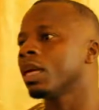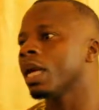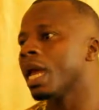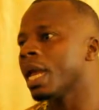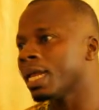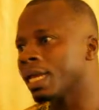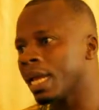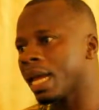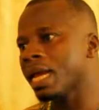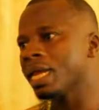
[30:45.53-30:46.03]

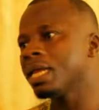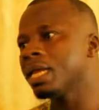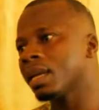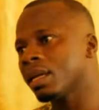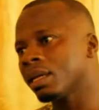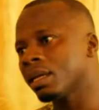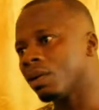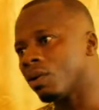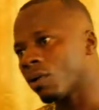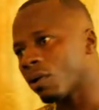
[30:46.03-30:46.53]
And
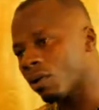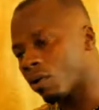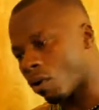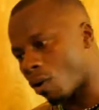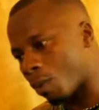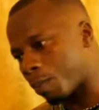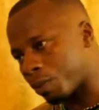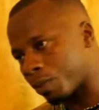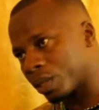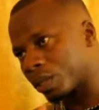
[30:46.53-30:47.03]
any
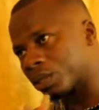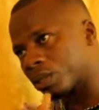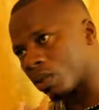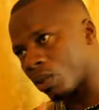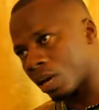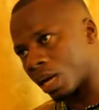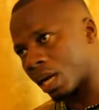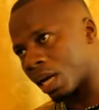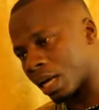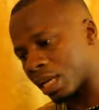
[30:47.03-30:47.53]
corporate
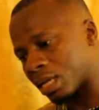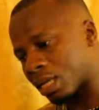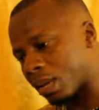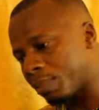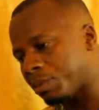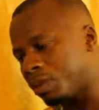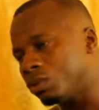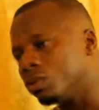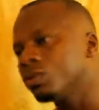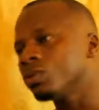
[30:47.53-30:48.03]
organization,
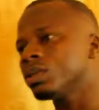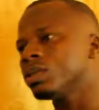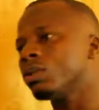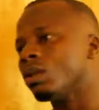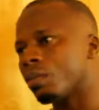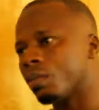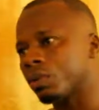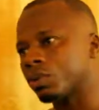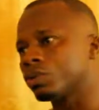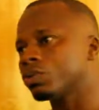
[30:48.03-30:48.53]
let me use
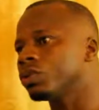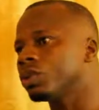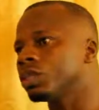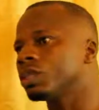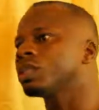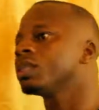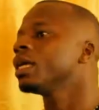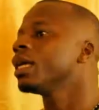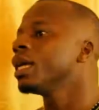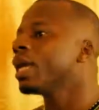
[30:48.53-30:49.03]
the
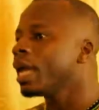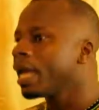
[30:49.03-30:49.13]
opportunity,